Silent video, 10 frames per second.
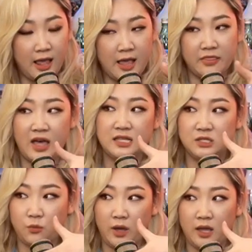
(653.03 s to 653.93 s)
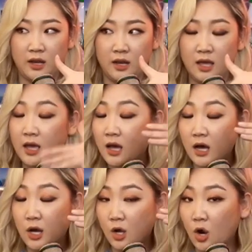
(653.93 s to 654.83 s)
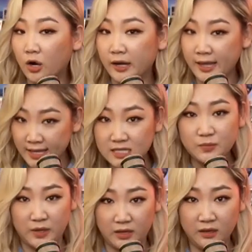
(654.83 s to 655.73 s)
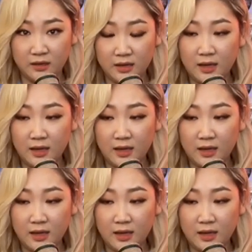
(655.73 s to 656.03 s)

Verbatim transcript: And that's when a car hits me